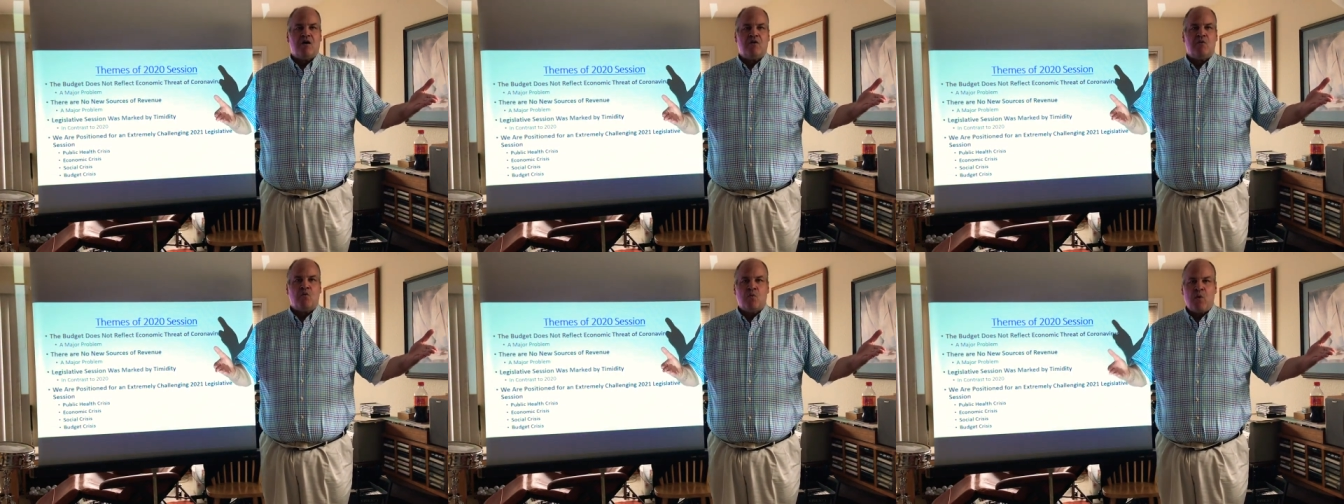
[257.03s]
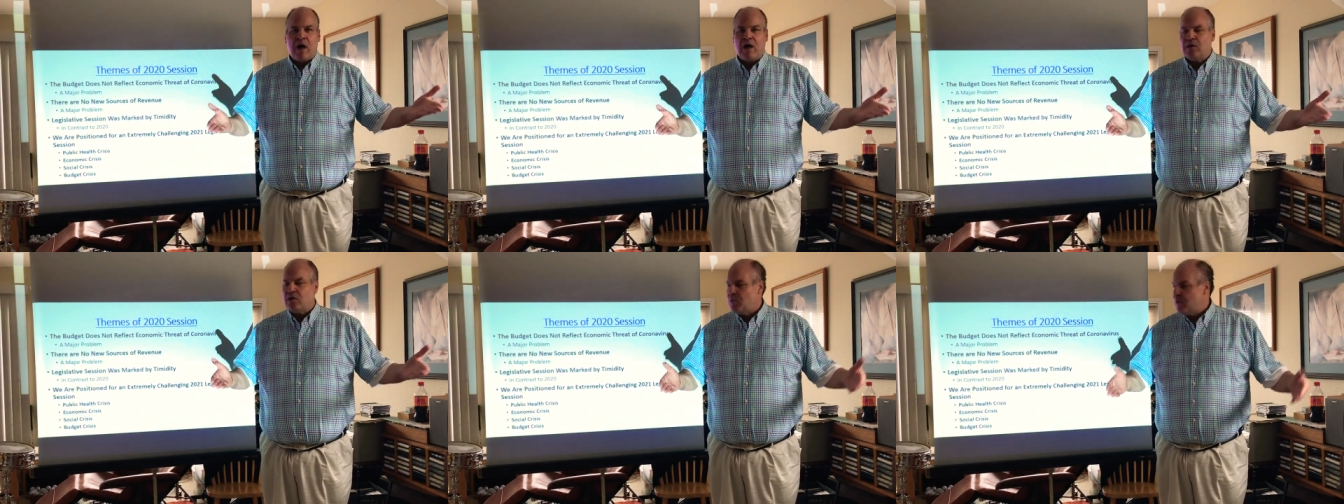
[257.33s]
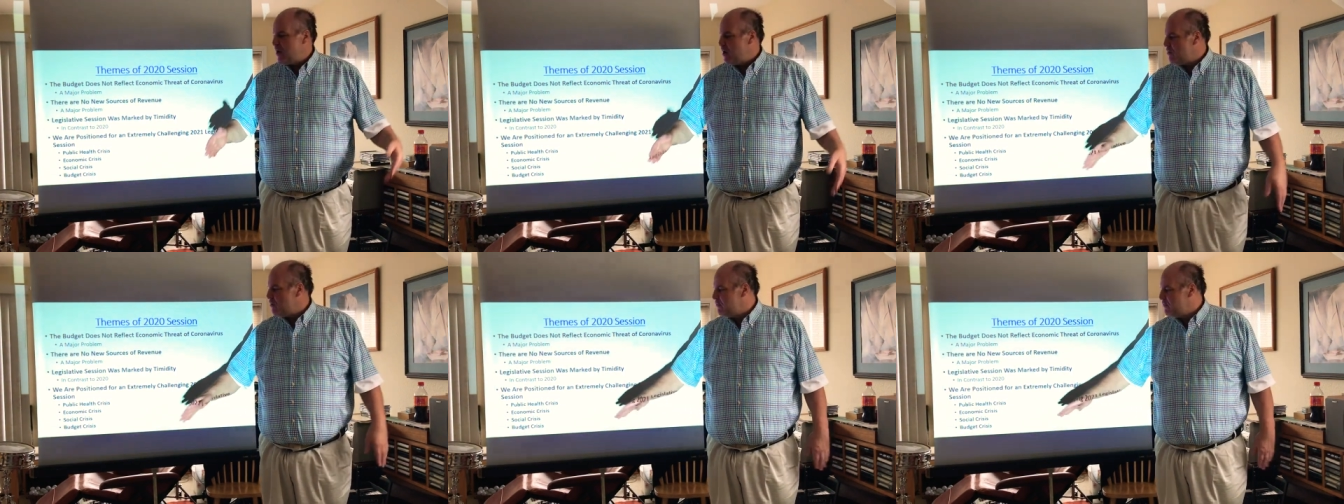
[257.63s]
well
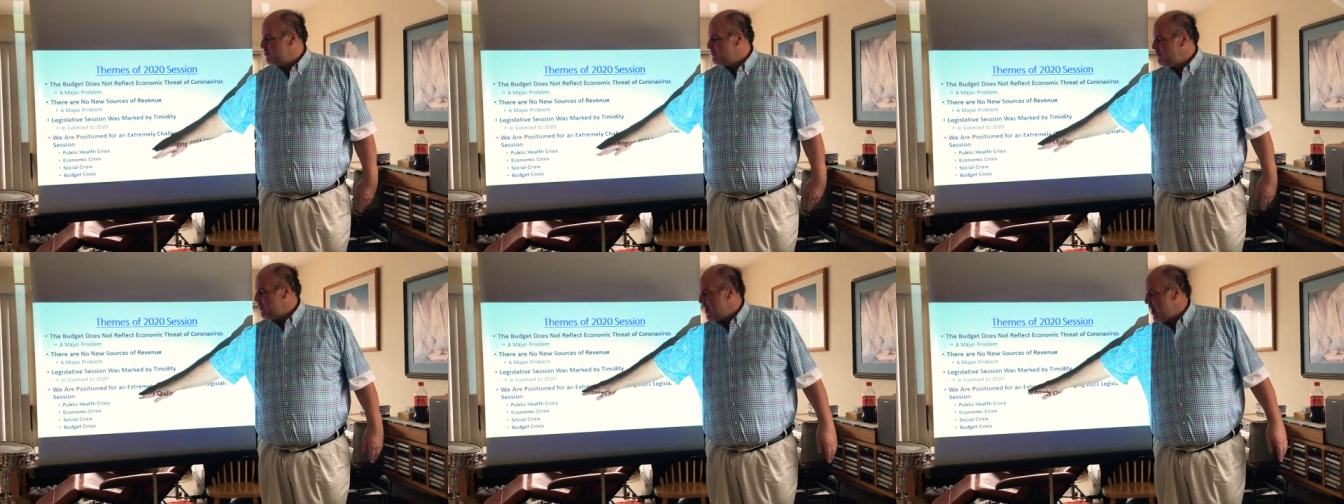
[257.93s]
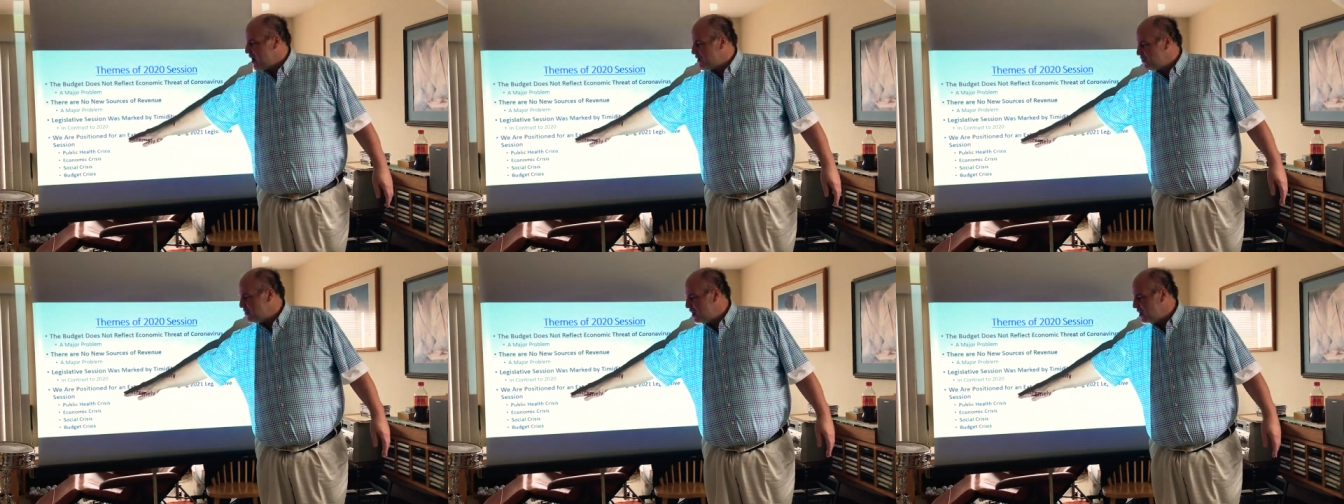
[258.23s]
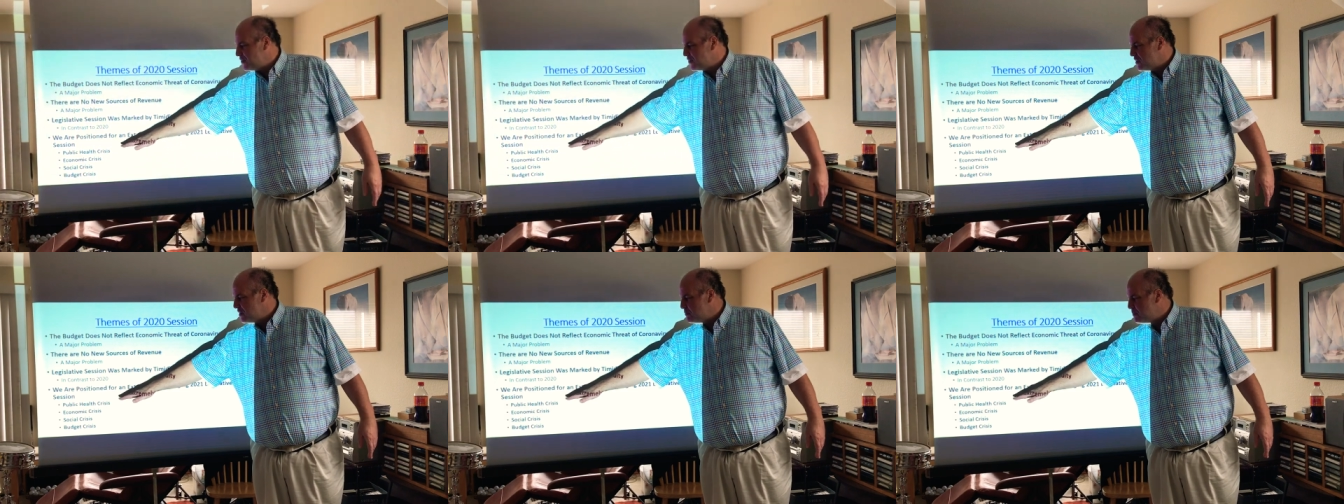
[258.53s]
aware of the fact
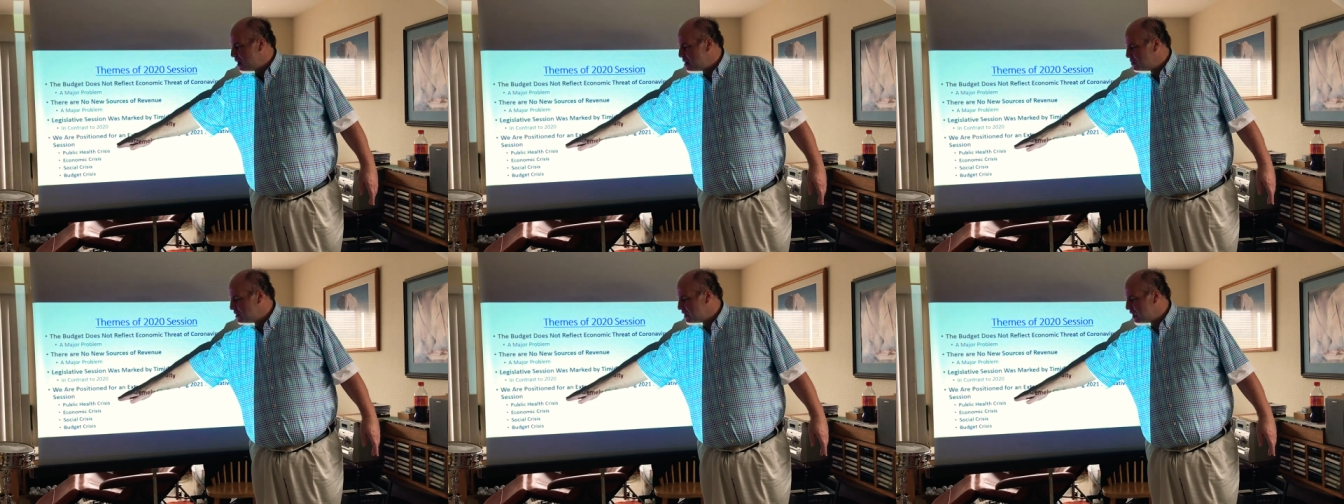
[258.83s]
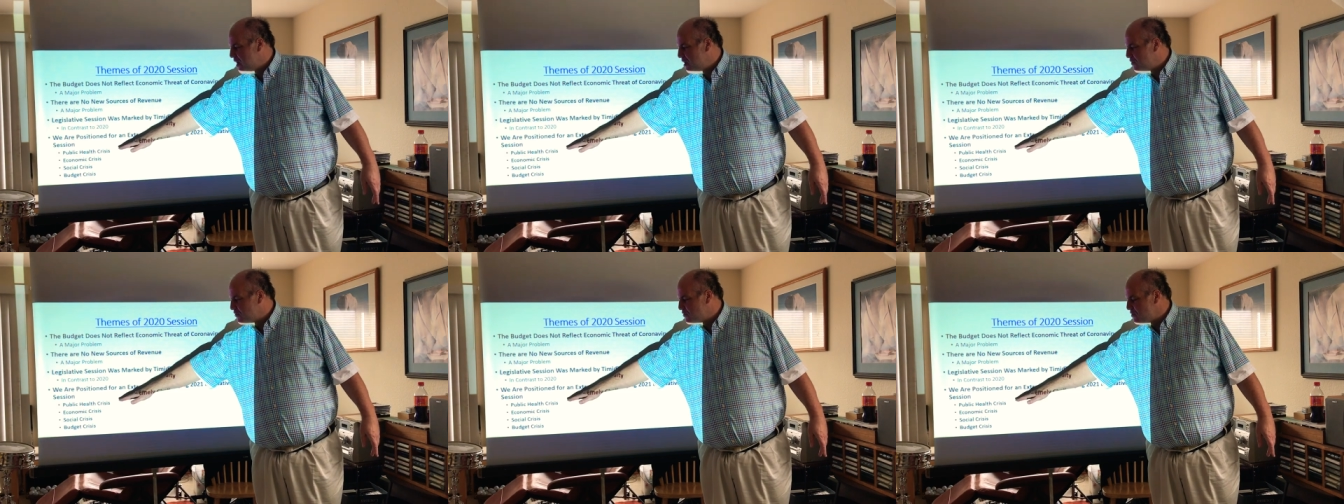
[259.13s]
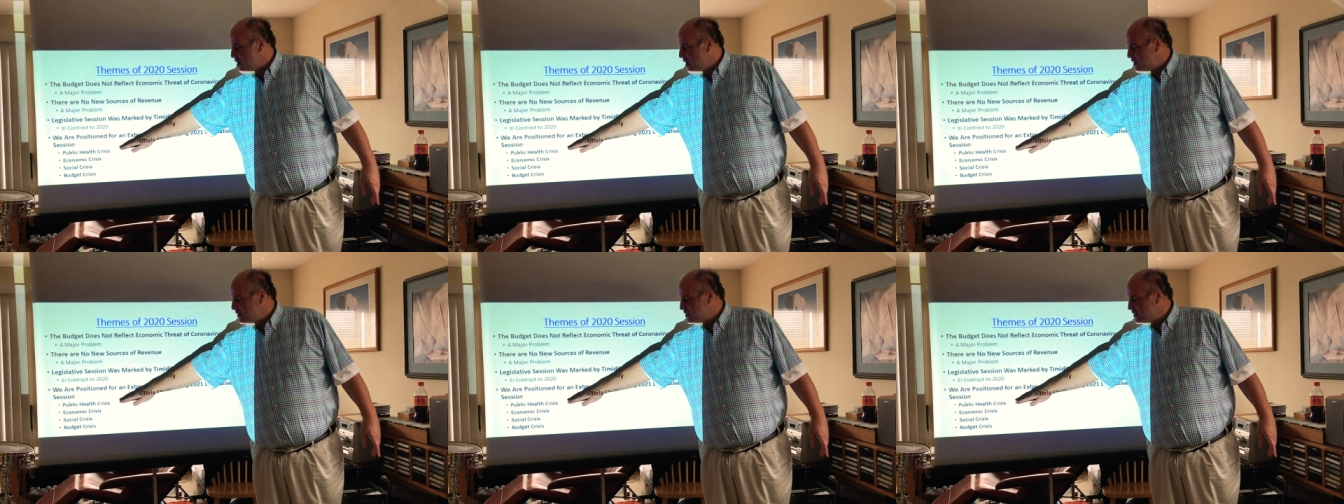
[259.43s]
that the public health
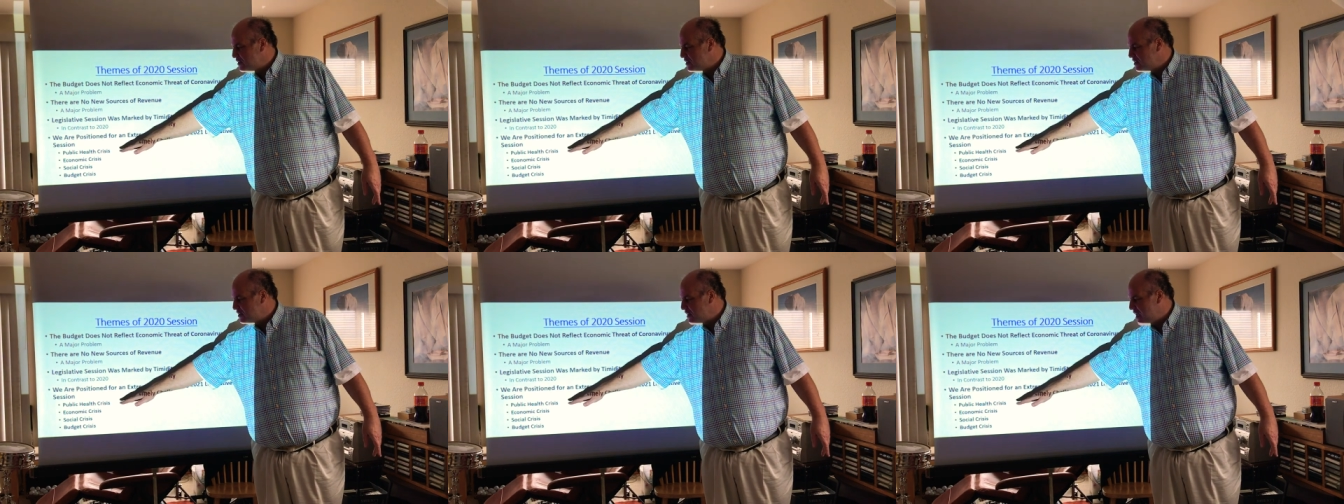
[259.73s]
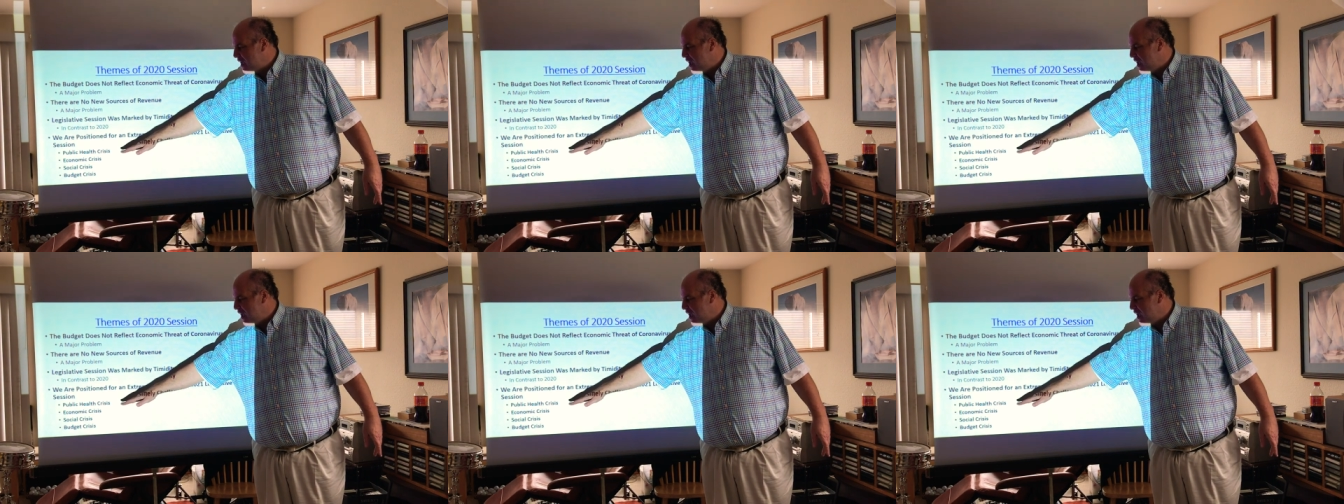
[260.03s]
crisis